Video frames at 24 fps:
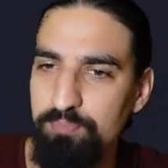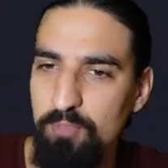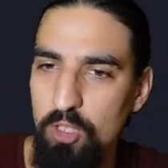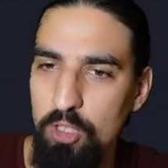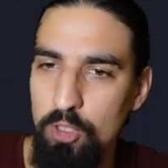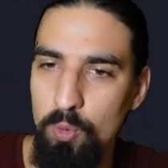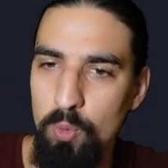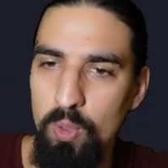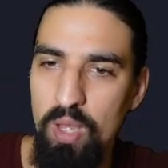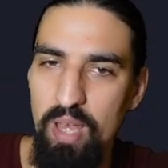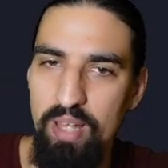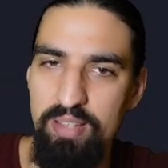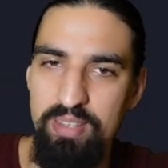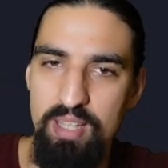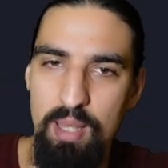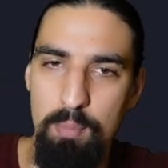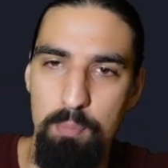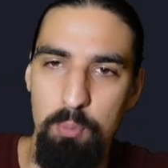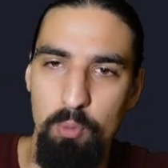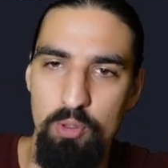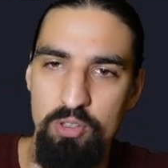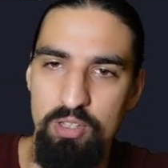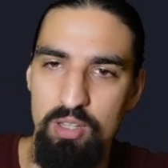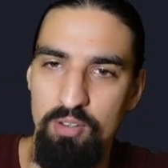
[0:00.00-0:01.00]
you end
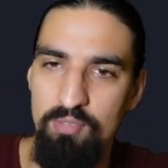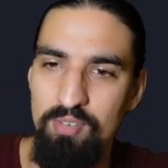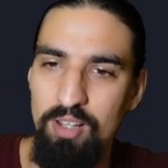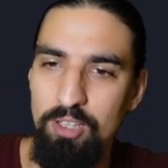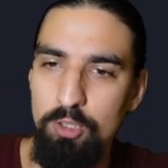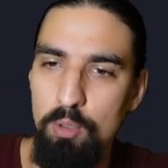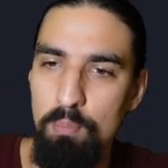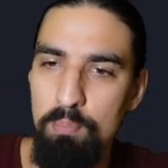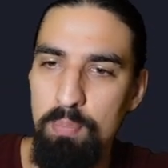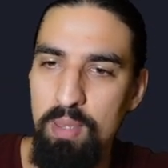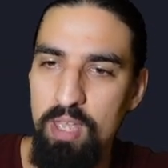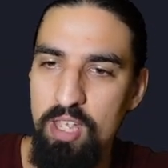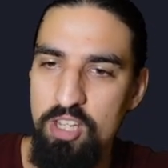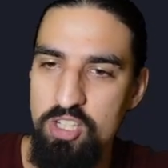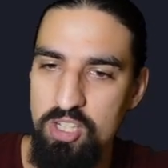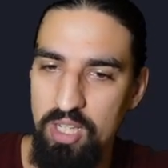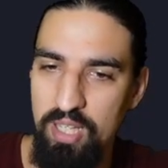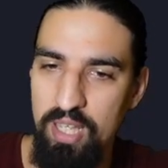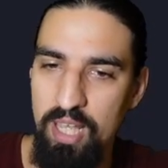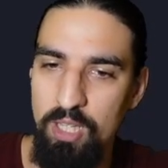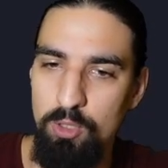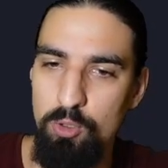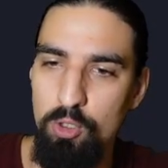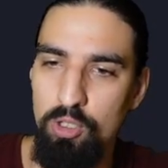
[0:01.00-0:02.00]
up on the welcome page.
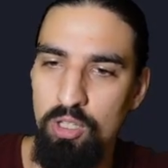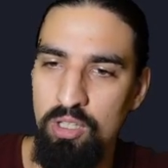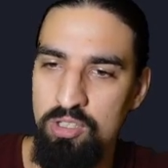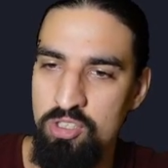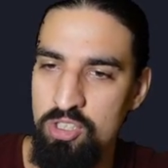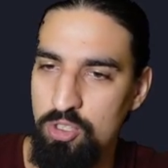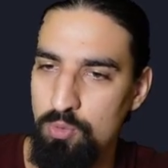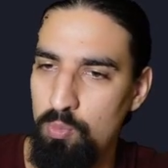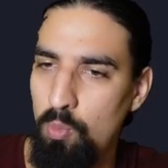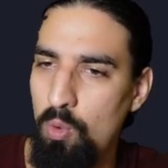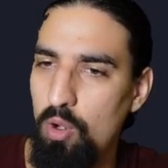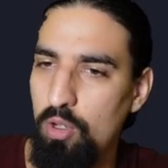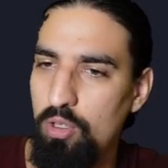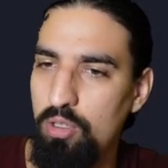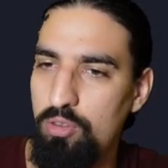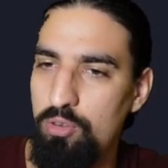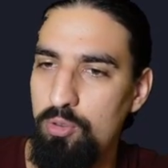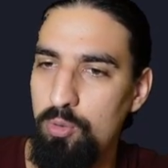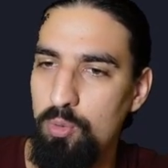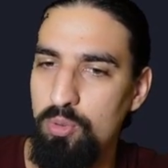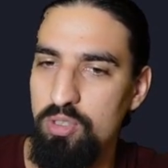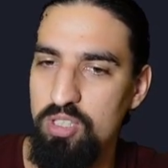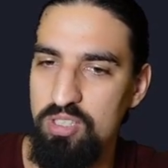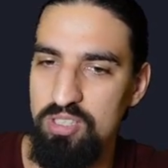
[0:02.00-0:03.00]
Again, you can just walk
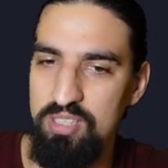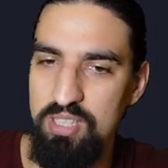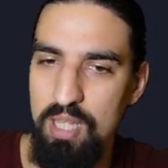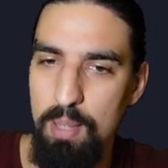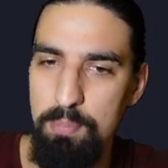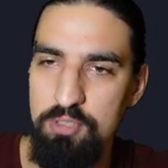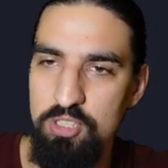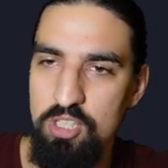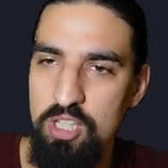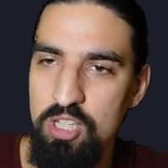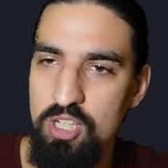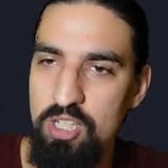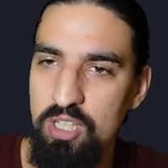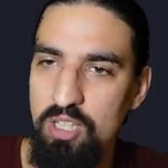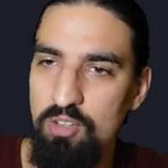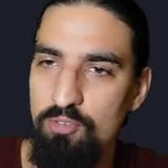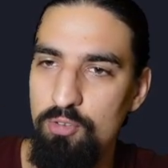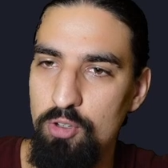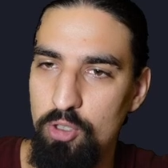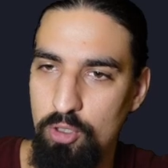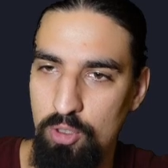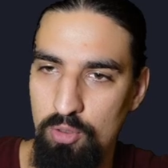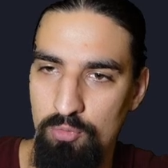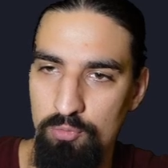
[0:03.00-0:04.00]
through the steps here if
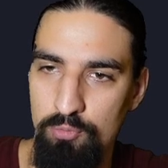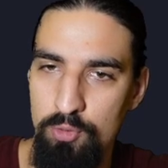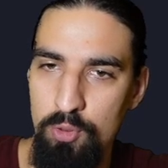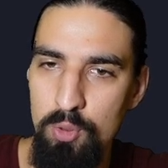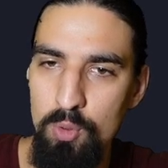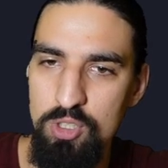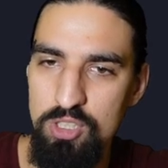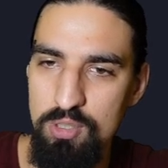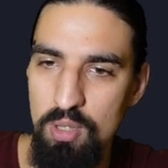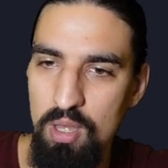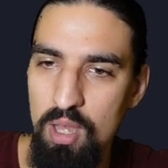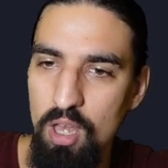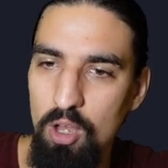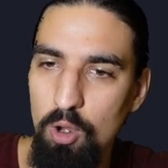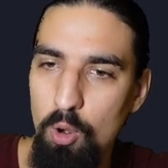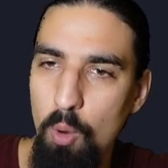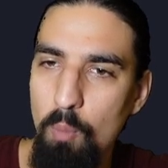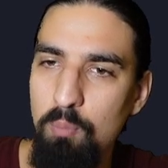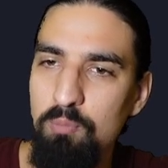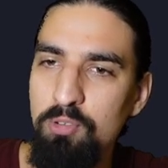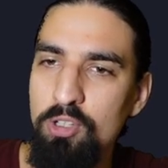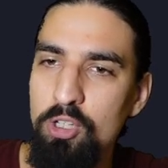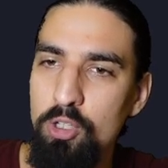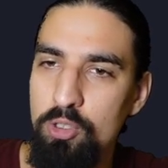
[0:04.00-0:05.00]
you're confused,
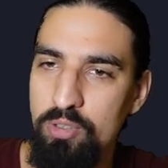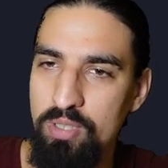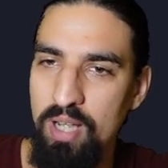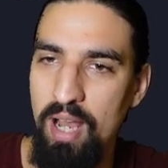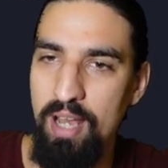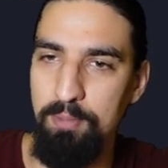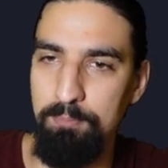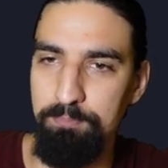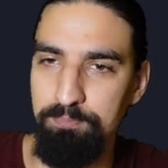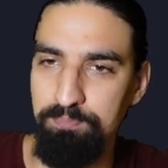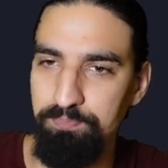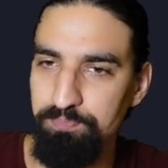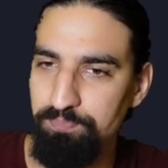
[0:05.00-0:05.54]
hopefully you're not.